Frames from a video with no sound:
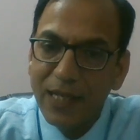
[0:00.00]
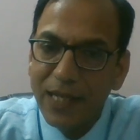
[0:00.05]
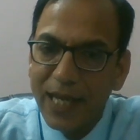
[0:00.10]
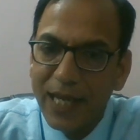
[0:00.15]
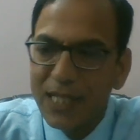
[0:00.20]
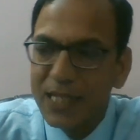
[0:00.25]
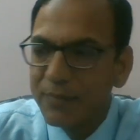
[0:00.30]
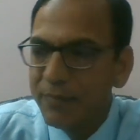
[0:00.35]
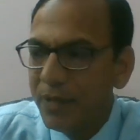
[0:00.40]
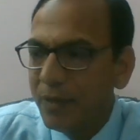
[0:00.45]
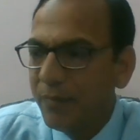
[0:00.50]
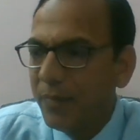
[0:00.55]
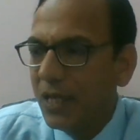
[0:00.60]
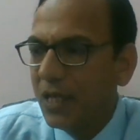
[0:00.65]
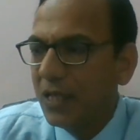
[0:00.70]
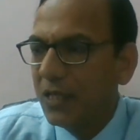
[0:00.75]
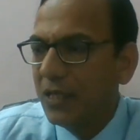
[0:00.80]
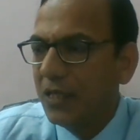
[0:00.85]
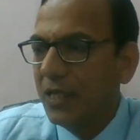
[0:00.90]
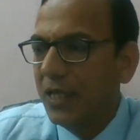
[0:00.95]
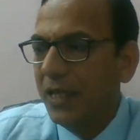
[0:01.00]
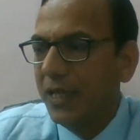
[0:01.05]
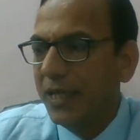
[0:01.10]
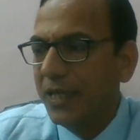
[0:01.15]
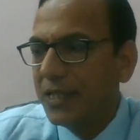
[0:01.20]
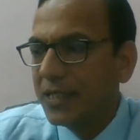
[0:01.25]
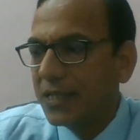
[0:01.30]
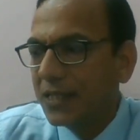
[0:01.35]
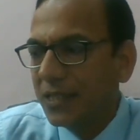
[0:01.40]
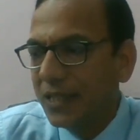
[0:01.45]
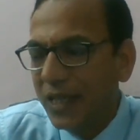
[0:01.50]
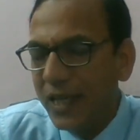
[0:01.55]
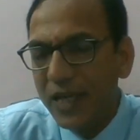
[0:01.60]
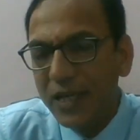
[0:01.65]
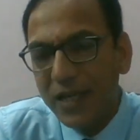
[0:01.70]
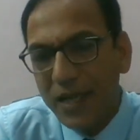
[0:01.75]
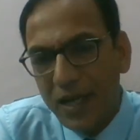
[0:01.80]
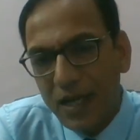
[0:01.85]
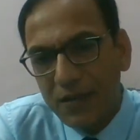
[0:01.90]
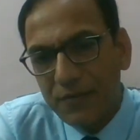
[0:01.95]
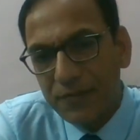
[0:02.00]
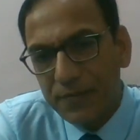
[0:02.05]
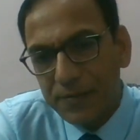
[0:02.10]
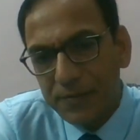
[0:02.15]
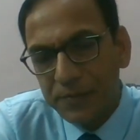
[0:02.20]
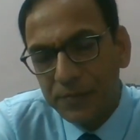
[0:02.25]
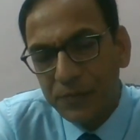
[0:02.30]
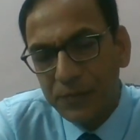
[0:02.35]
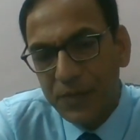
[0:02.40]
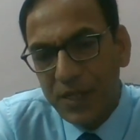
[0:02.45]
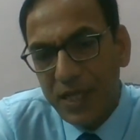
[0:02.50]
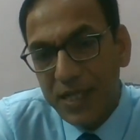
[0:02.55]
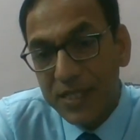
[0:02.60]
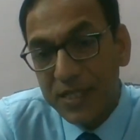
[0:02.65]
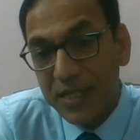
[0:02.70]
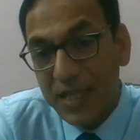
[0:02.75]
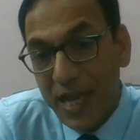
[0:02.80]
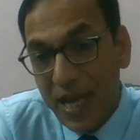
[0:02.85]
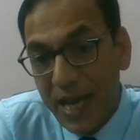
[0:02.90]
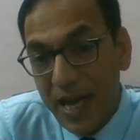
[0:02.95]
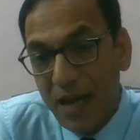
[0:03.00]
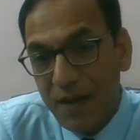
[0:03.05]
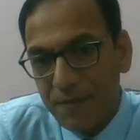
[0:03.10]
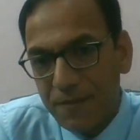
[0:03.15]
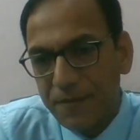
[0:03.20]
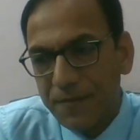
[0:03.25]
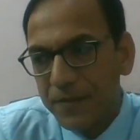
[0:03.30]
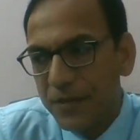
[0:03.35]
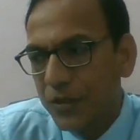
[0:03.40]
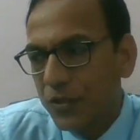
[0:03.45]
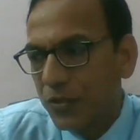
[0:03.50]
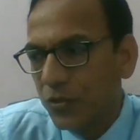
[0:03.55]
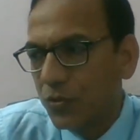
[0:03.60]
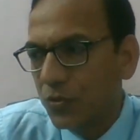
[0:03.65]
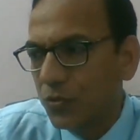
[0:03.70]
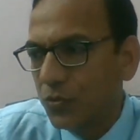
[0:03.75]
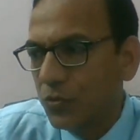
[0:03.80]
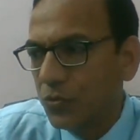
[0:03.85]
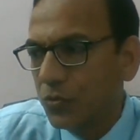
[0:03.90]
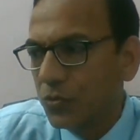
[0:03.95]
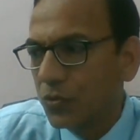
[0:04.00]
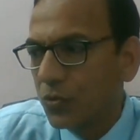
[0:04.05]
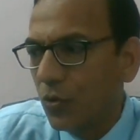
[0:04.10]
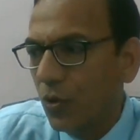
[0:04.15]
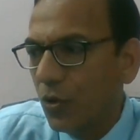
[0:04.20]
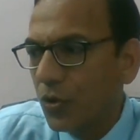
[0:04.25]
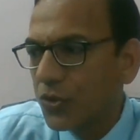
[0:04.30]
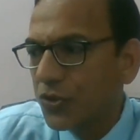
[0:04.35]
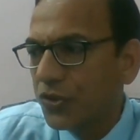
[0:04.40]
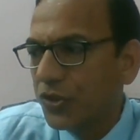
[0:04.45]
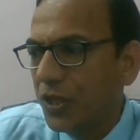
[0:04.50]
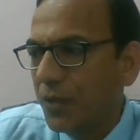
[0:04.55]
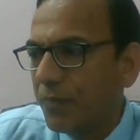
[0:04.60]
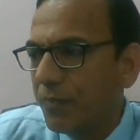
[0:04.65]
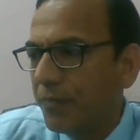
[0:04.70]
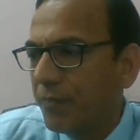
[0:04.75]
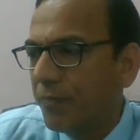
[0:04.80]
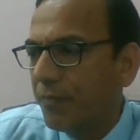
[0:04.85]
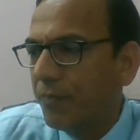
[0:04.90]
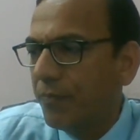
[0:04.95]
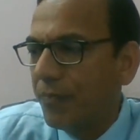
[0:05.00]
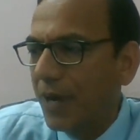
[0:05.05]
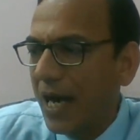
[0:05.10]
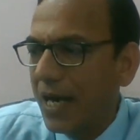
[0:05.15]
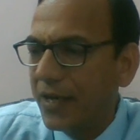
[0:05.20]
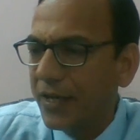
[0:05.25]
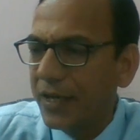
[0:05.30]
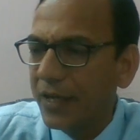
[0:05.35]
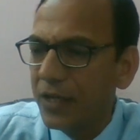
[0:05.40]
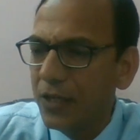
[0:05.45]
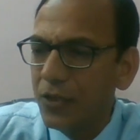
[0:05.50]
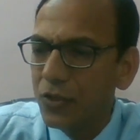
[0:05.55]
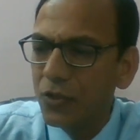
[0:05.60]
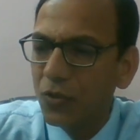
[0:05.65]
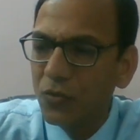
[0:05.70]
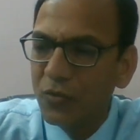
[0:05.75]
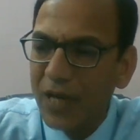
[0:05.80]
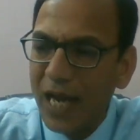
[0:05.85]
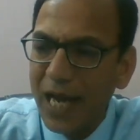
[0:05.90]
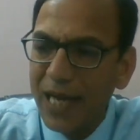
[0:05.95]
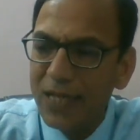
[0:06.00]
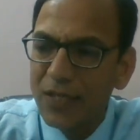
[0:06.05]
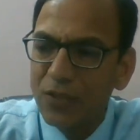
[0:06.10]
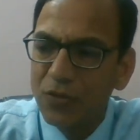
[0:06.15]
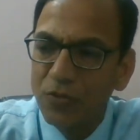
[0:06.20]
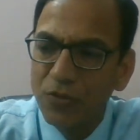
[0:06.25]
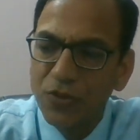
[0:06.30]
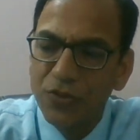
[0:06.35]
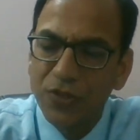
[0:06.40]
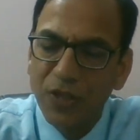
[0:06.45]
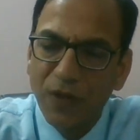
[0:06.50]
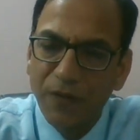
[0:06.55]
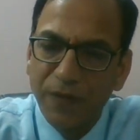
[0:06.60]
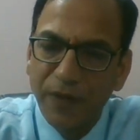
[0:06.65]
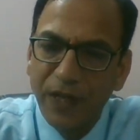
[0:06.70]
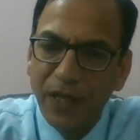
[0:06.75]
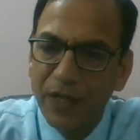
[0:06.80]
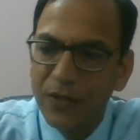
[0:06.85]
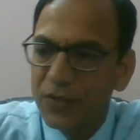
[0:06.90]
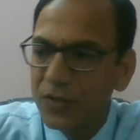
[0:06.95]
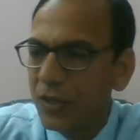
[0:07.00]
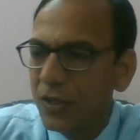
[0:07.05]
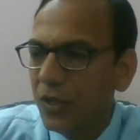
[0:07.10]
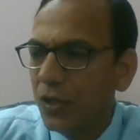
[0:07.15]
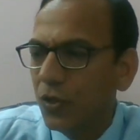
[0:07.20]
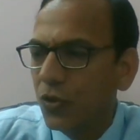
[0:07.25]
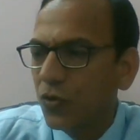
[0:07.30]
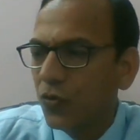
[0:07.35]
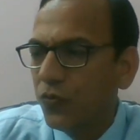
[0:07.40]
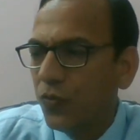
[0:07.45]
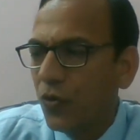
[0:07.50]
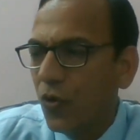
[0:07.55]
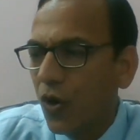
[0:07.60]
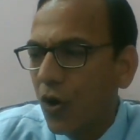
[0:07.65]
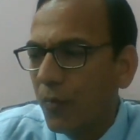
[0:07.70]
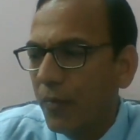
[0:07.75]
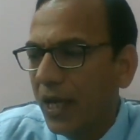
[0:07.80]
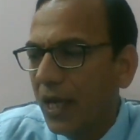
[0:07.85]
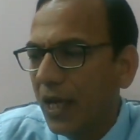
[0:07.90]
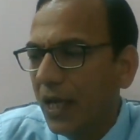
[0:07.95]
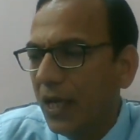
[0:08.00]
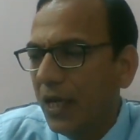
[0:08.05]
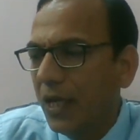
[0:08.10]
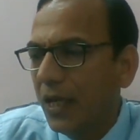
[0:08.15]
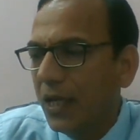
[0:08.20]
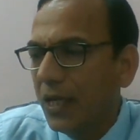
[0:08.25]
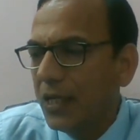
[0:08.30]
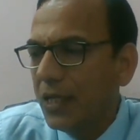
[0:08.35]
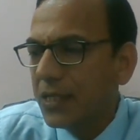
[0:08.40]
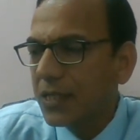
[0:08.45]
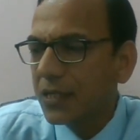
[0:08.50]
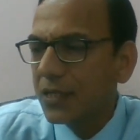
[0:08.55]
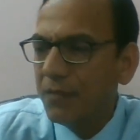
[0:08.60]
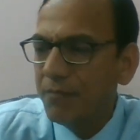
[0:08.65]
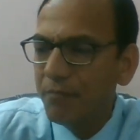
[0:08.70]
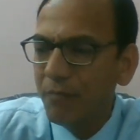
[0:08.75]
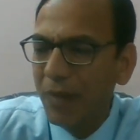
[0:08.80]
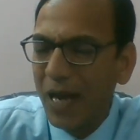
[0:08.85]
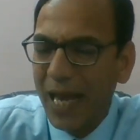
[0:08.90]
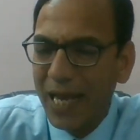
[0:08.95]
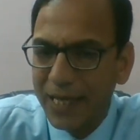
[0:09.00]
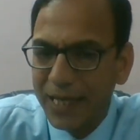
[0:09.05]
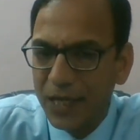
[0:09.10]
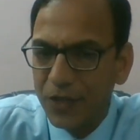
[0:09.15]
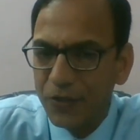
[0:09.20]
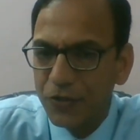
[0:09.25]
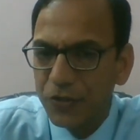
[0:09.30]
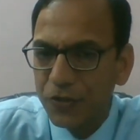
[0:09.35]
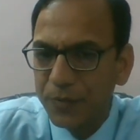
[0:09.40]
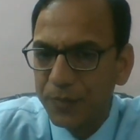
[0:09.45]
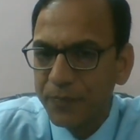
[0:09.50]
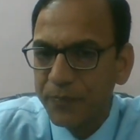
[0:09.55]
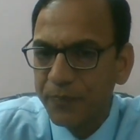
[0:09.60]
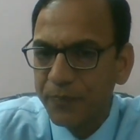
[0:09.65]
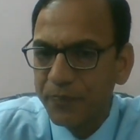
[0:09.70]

the gas bubble is enough to cause the particle to rise to the surface to form a scum blanket,